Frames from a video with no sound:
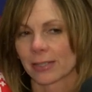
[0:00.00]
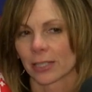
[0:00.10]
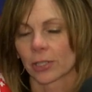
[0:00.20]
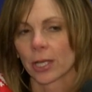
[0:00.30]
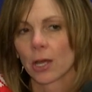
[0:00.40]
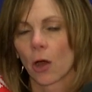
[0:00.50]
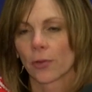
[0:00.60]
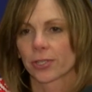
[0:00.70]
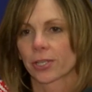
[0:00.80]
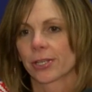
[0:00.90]
It's like all
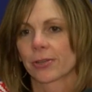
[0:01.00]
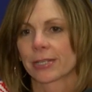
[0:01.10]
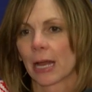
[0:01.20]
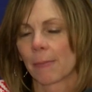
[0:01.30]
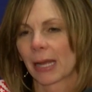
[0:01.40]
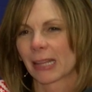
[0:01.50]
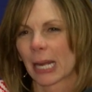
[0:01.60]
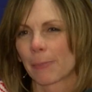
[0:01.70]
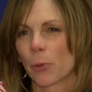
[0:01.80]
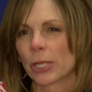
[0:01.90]
of a sudden you're down by a
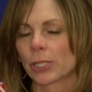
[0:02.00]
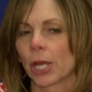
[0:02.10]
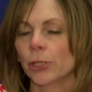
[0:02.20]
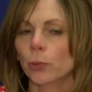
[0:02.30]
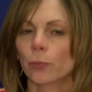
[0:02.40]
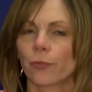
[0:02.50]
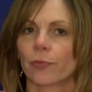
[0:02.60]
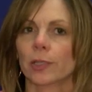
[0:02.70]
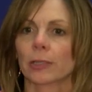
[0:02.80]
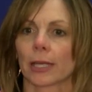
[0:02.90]
lot of points and you
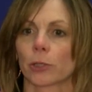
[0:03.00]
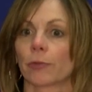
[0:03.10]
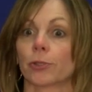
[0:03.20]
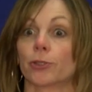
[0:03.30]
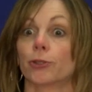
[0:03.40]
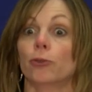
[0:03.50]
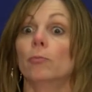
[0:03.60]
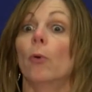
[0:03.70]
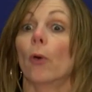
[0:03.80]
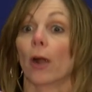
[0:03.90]
feel like you have to do
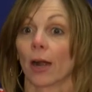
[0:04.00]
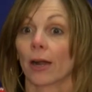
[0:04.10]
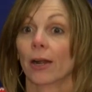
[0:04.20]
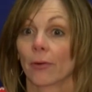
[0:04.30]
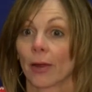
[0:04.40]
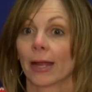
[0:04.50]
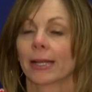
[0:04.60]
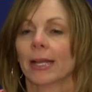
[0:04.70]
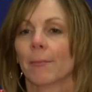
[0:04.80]
more, right?